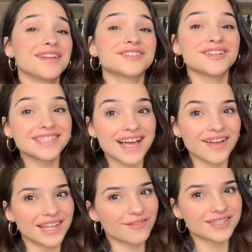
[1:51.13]
Turns
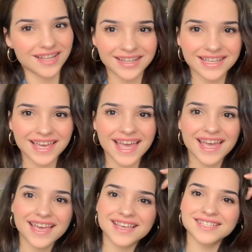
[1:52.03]
out that was not the
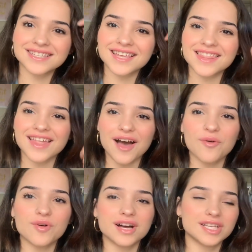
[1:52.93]
case.
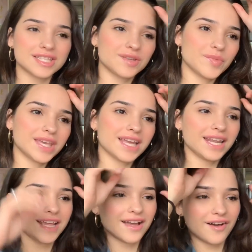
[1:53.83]
That was the
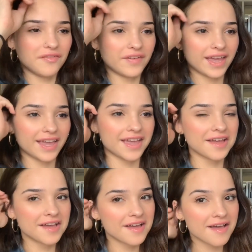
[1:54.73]
beginning of a
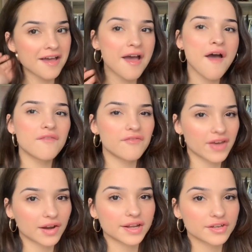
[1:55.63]

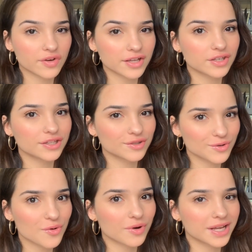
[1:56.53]
very tragic
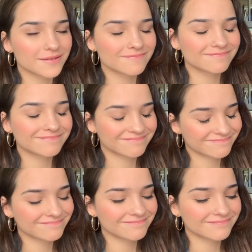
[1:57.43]
story.
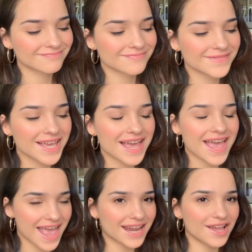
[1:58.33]

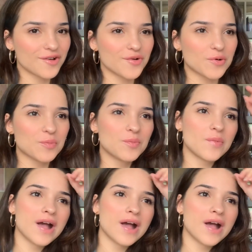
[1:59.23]
Anywho,